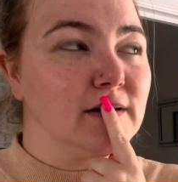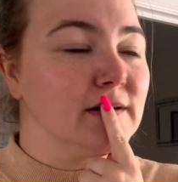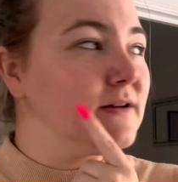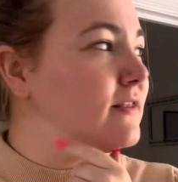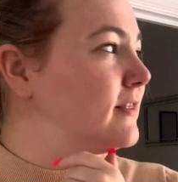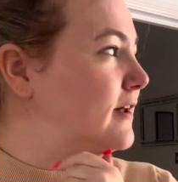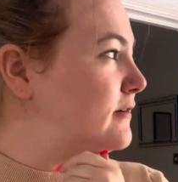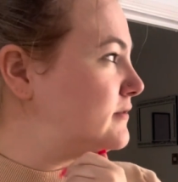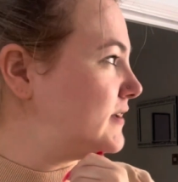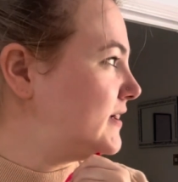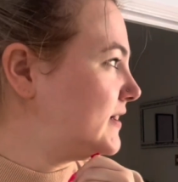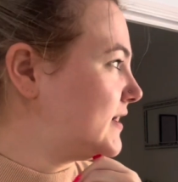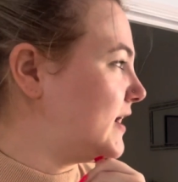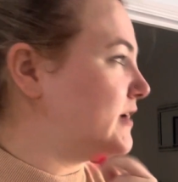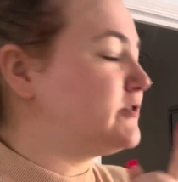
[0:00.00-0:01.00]
Little Light
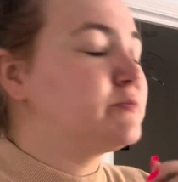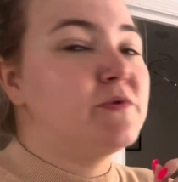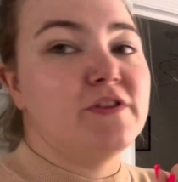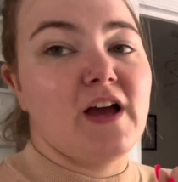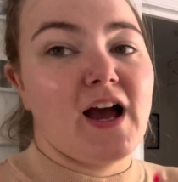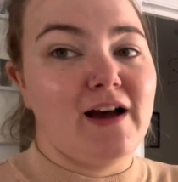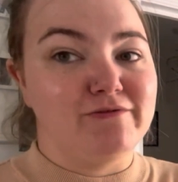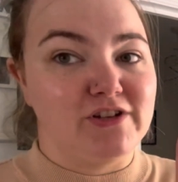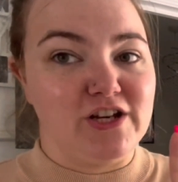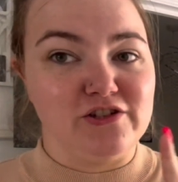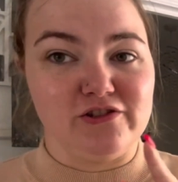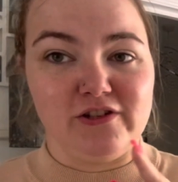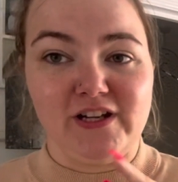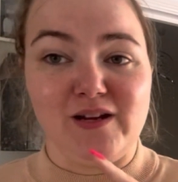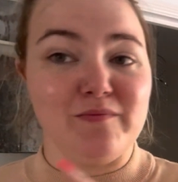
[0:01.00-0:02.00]
Candles, but they have changed
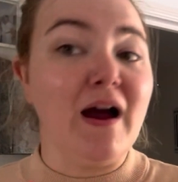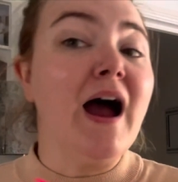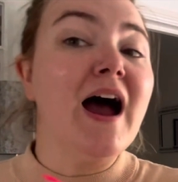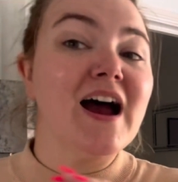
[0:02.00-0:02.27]
their name.